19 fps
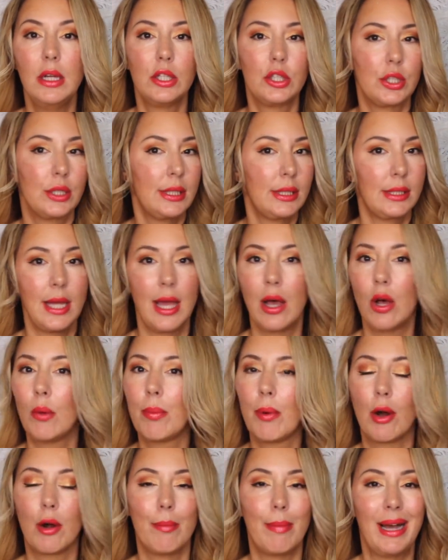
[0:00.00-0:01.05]
just to help
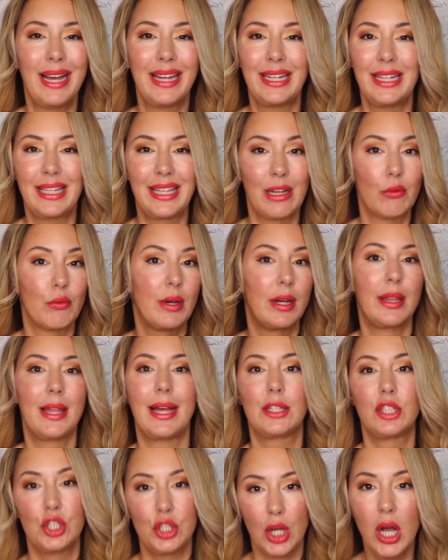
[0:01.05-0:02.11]
our body get rid of
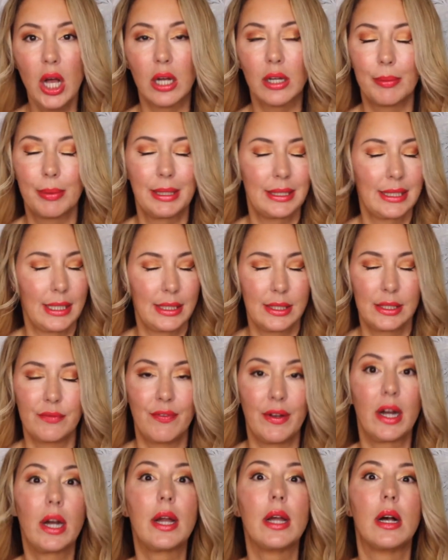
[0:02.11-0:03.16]
that junk, because that's
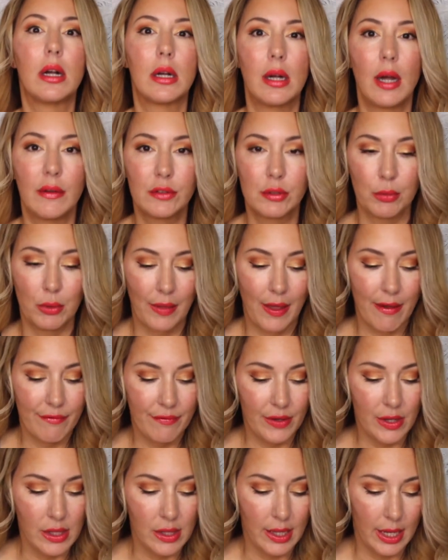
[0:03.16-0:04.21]
very uncomfortable, that
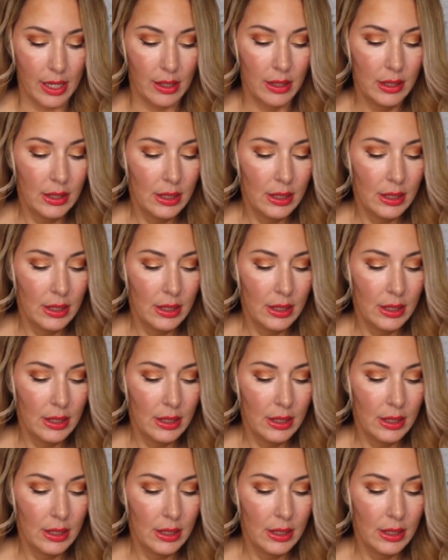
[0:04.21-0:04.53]
feeling.